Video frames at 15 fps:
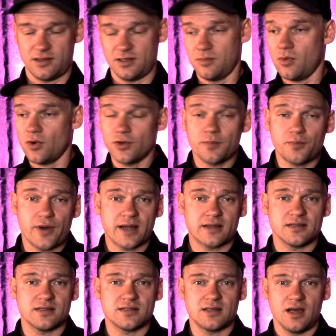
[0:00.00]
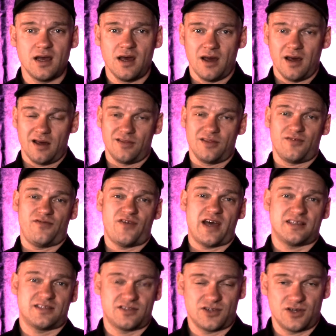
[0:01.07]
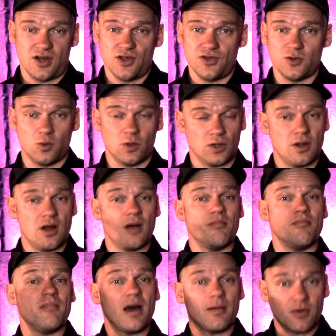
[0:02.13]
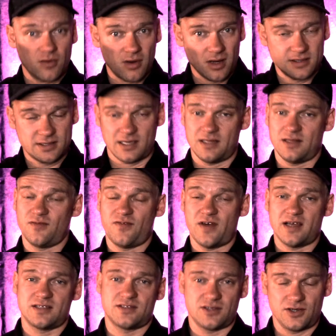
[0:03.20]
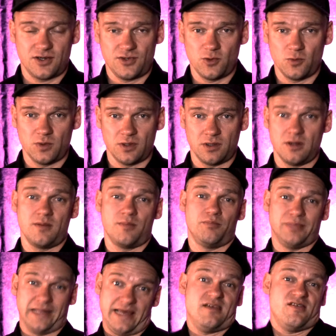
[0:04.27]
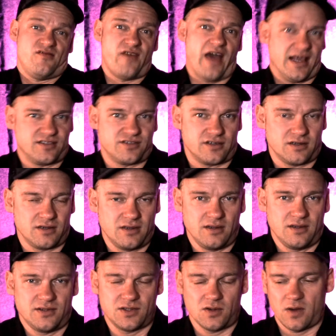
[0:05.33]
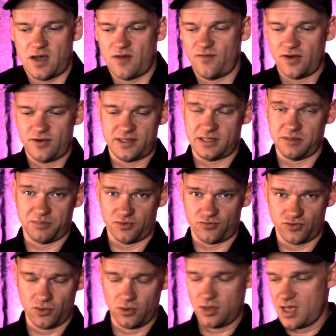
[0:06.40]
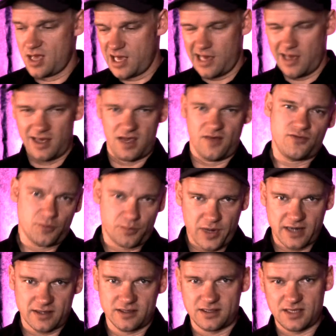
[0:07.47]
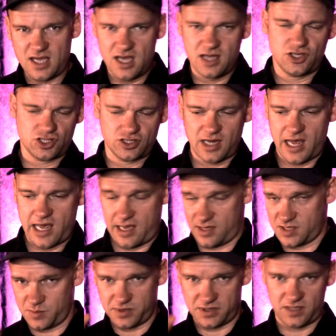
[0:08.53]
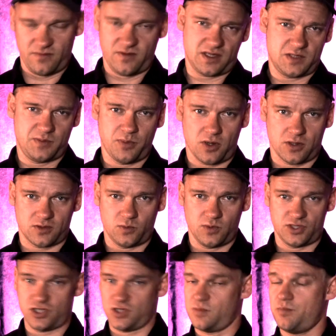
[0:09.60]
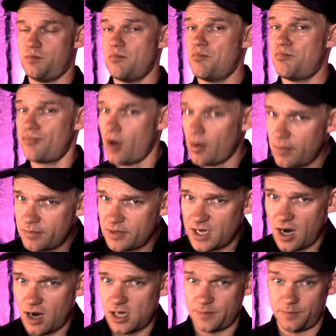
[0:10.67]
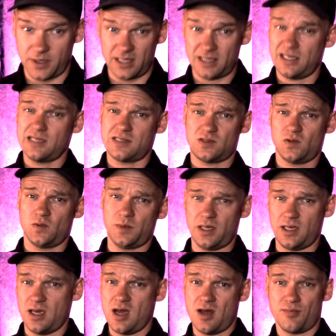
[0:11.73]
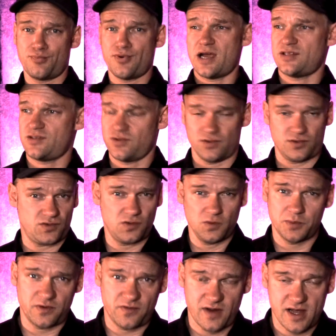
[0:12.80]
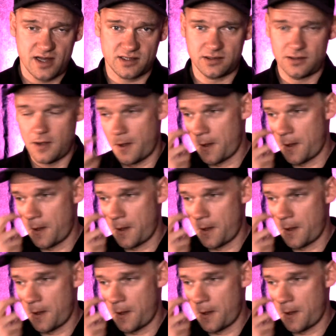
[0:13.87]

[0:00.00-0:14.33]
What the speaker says: The more you practice, the faster you will memorize, and the faster you will play faster. So a very simple rule. If you practice each day a specific spot, which is probably hard, but it needs to be presto, super fast.